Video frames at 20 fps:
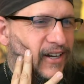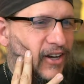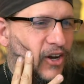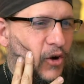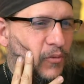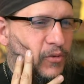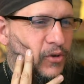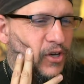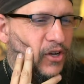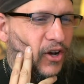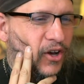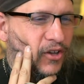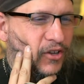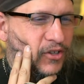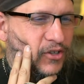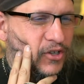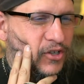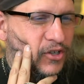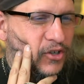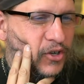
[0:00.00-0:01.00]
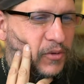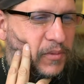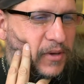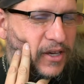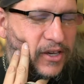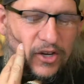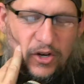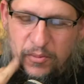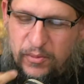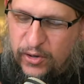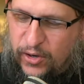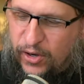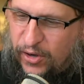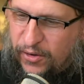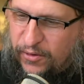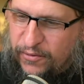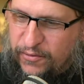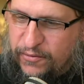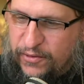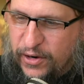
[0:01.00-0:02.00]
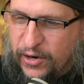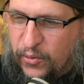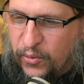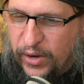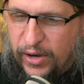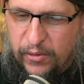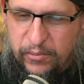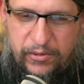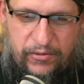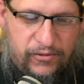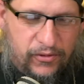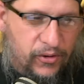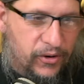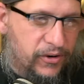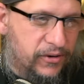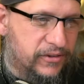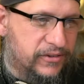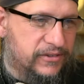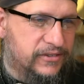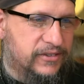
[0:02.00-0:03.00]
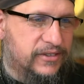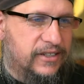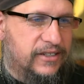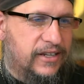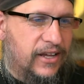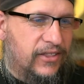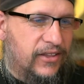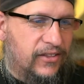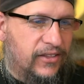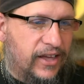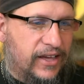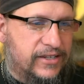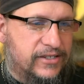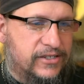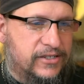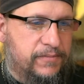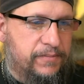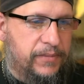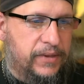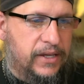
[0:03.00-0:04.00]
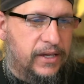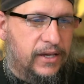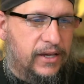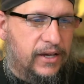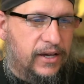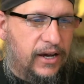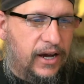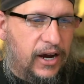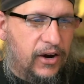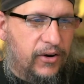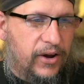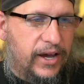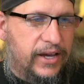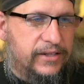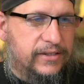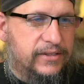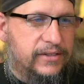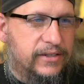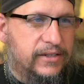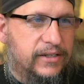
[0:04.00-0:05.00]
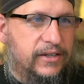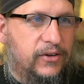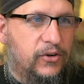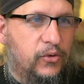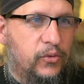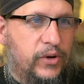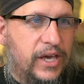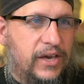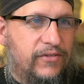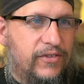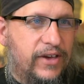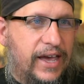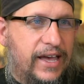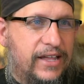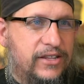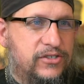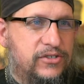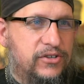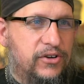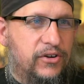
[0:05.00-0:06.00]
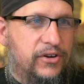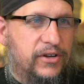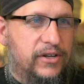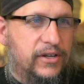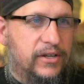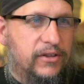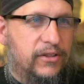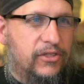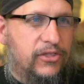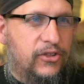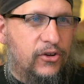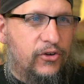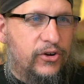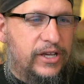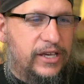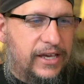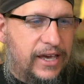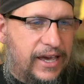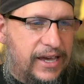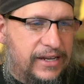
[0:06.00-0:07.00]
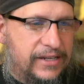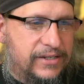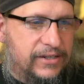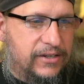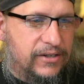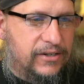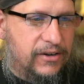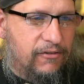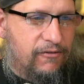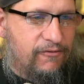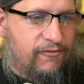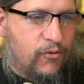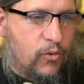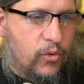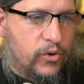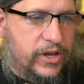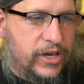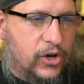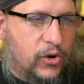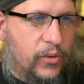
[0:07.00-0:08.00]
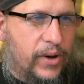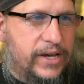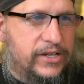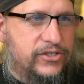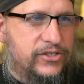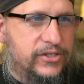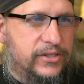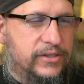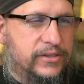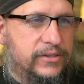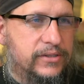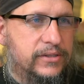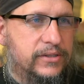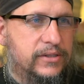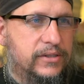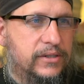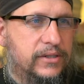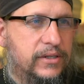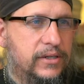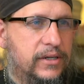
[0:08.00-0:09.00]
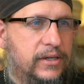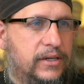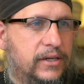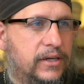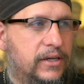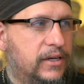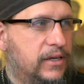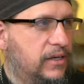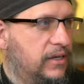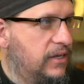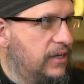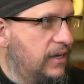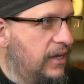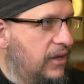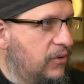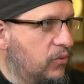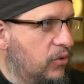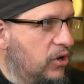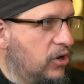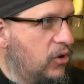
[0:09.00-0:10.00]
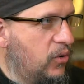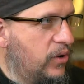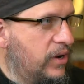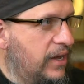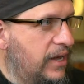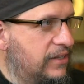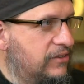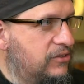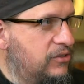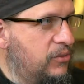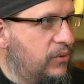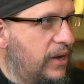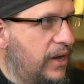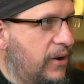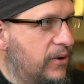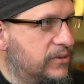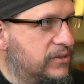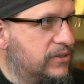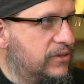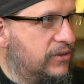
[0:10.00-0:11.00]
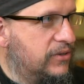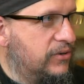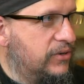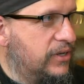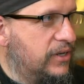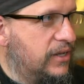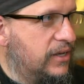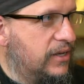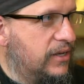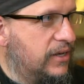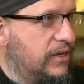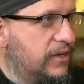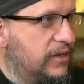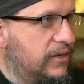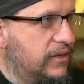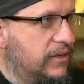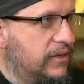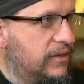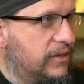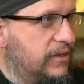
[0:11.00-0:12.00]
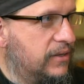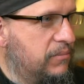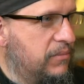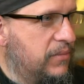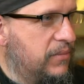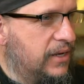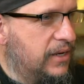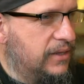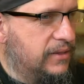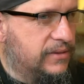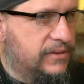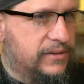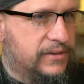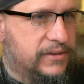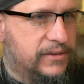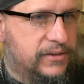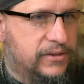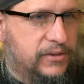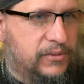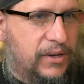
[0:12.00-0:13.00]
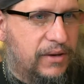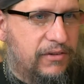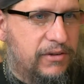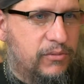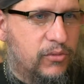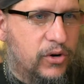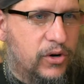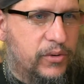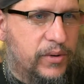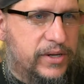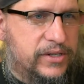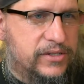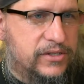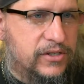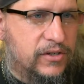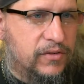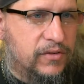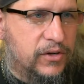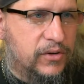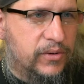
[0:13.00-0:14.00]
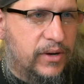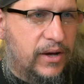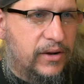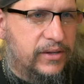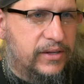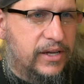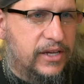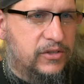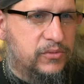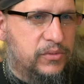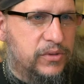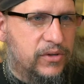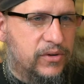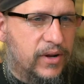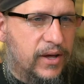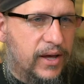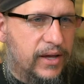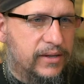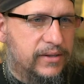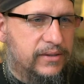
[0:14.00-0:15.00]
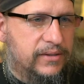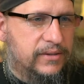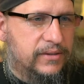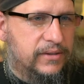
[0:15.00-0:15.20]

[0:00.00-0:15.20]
I hope you can all you can hear me hear me all very well before, nonetheless. All right, we have answered 38 or 40 questions. And we're going on two hours and 39 minutes. Do we have any more questions over in Crowdcast? We do not.